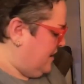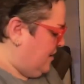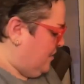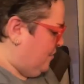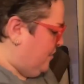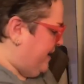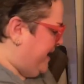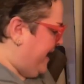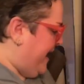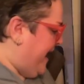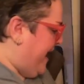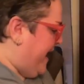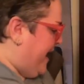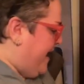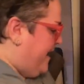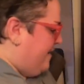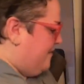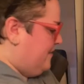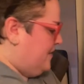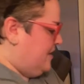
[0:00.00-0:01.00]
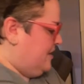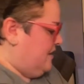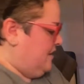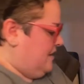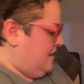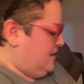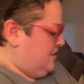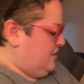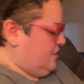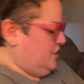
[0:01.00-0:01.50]
We have
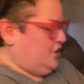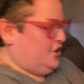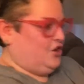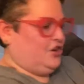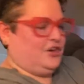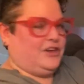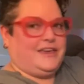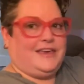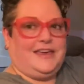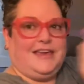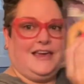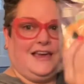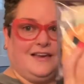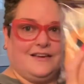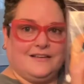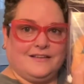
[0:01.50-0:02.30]
the cookie.